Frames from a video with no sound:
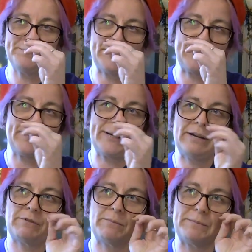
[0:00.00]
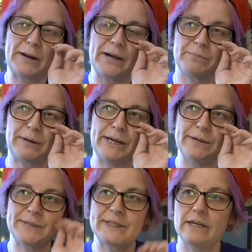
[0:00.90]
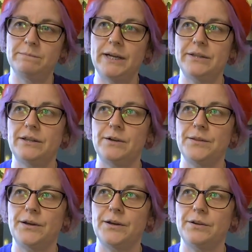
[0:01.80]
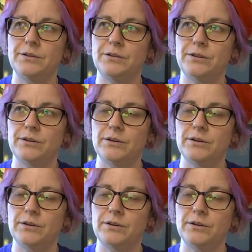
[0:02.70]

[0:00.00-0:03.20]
oh i never remember how to pronounce them like they're the